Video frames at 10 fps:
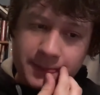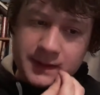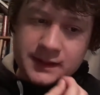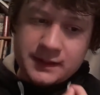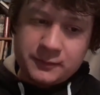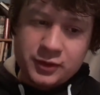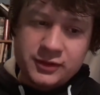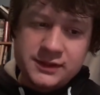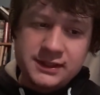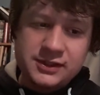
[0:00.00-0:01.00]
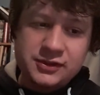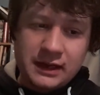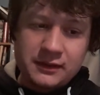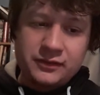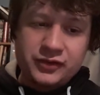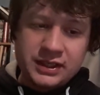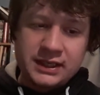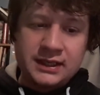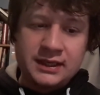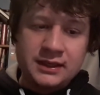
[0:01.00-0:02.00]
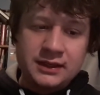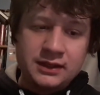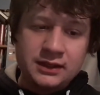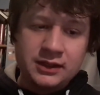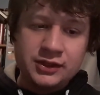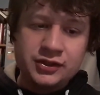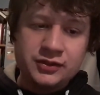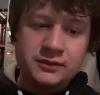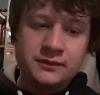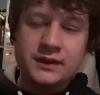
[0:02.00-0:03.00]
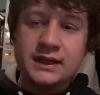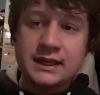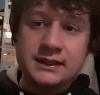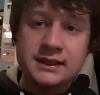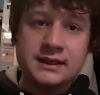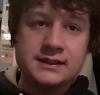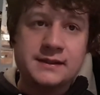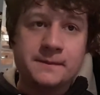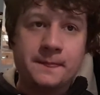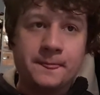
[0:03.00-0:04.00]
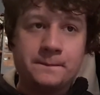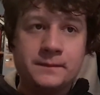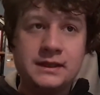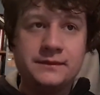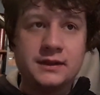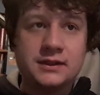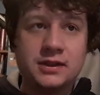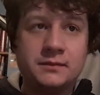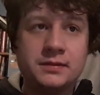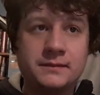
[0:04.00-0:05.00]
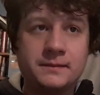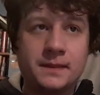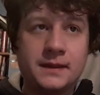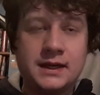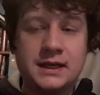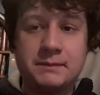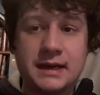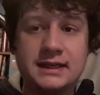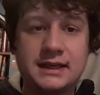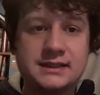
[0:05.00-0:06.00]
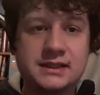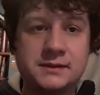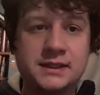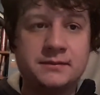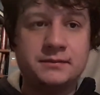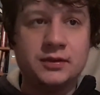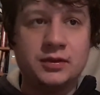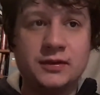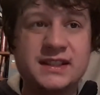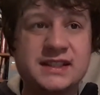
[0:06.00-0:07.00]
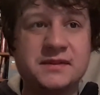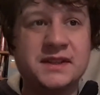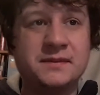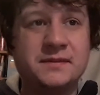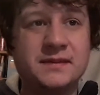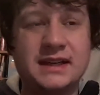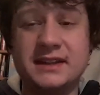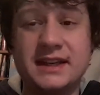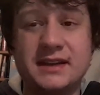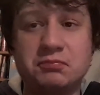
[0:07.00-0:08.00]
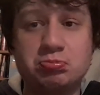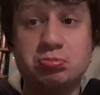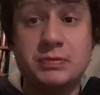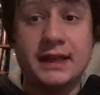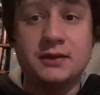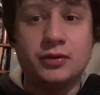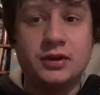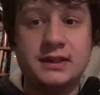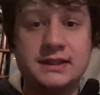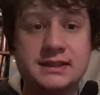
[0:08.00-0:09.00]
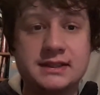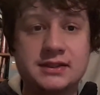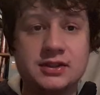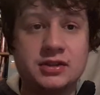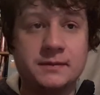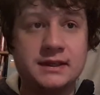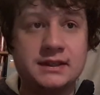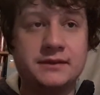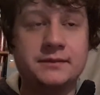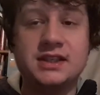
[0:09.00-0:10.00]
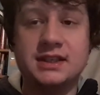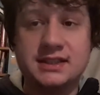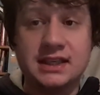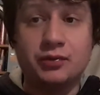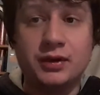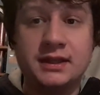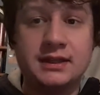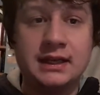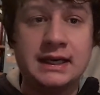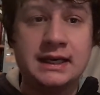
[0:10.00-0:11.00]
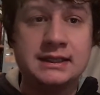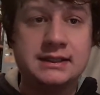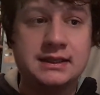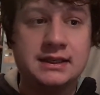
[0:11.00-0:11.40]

uh, we could see two out of Schar Lejeune Fernandez leave the club uh, by next summer or this summer and then Kelland Watts could come in give him a chance because I rate the lad